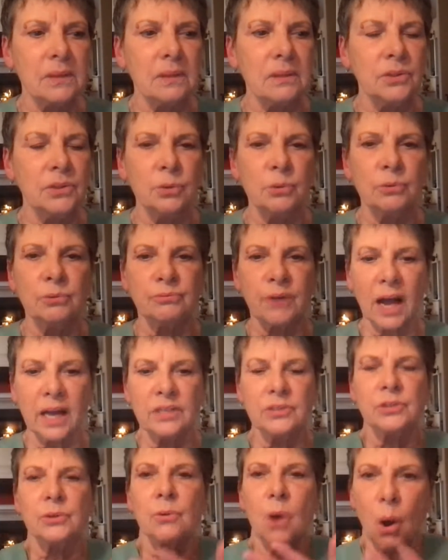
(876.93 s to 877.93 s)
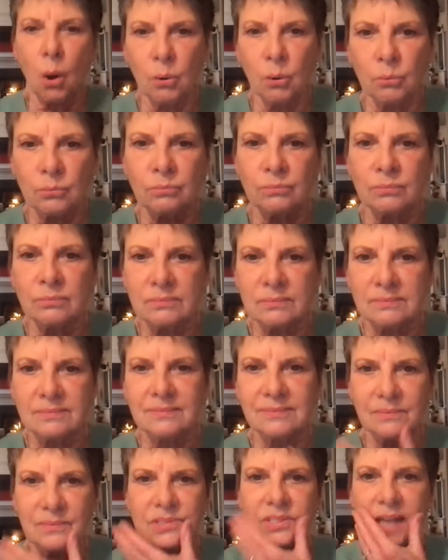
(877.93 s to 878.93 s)
you find your own
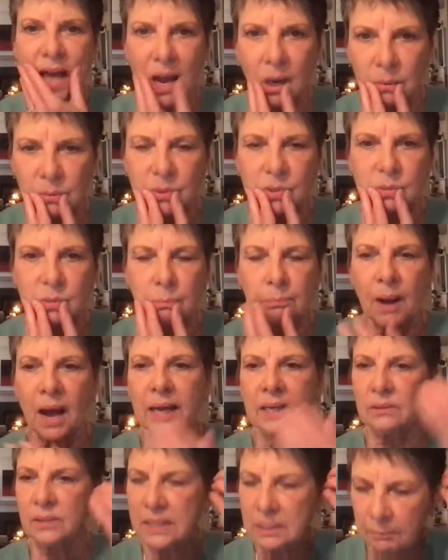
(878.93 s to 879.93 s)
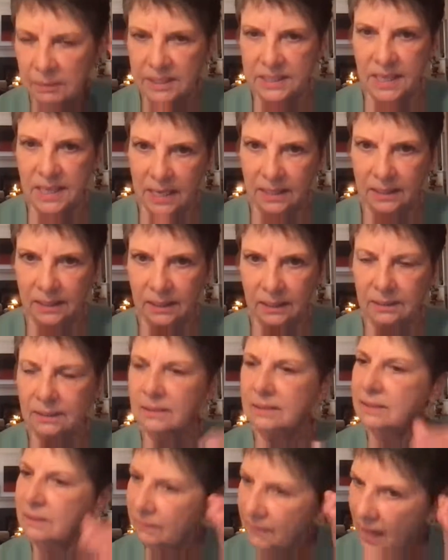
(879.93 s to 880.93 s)
sounds by
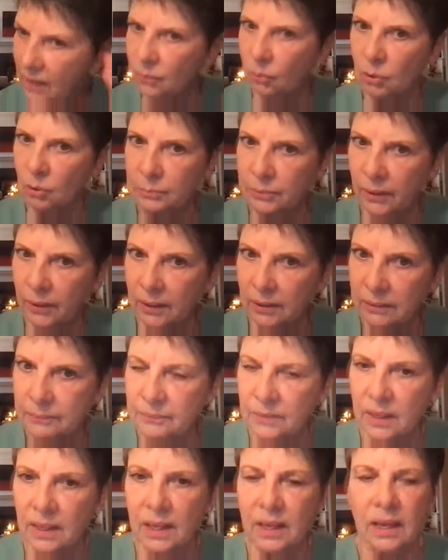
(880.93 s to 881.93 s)
imitating that horn player.